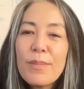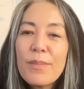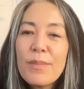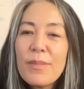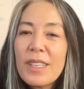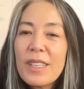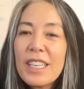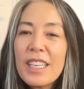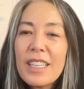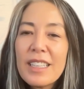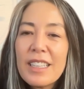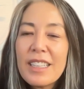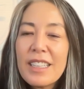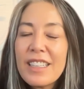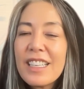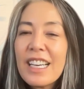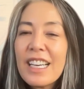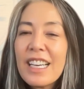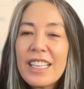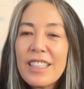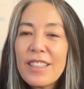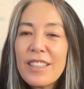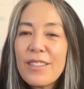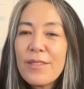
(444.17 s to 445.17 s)
can
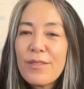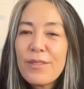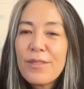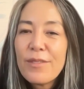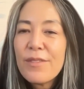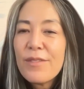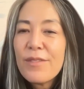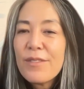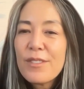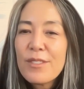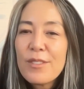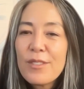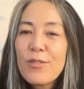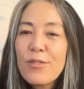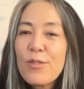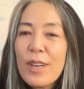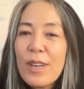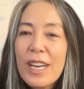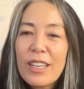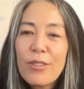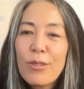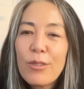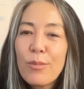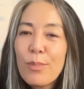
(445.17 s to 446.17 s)
kind of
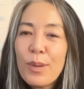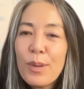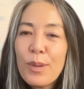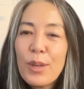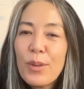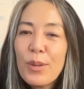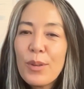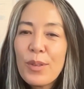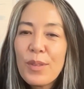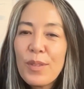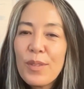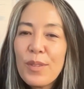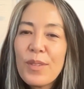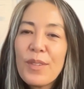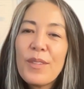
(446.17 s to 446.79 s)
straddle both